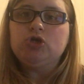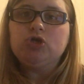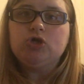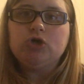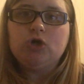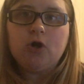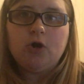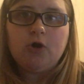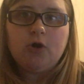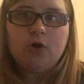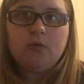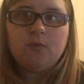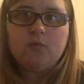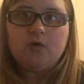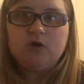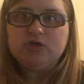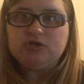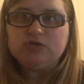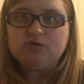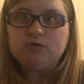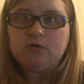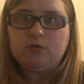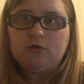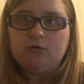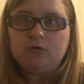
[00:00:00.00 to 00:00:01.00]
Go
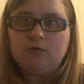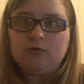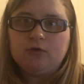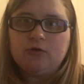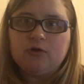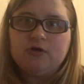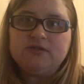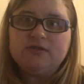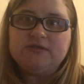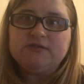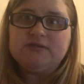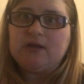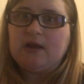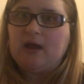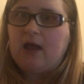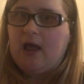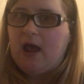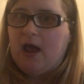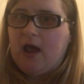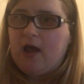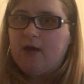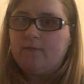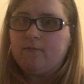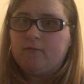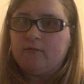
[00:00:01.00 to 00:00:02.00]
watch all of those that I
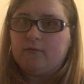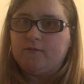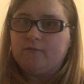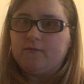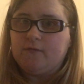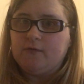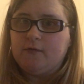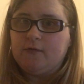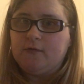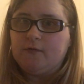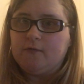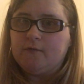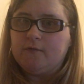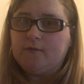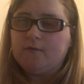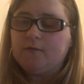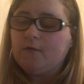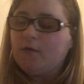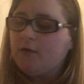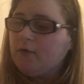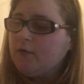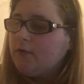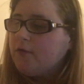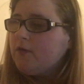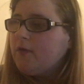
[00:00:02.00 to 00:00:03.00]
have reviewed
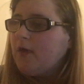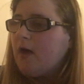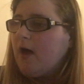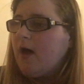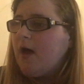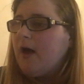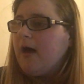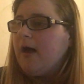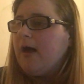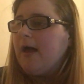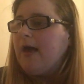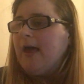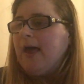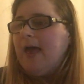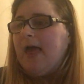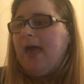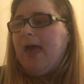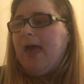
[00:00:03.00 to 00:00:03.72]
so far.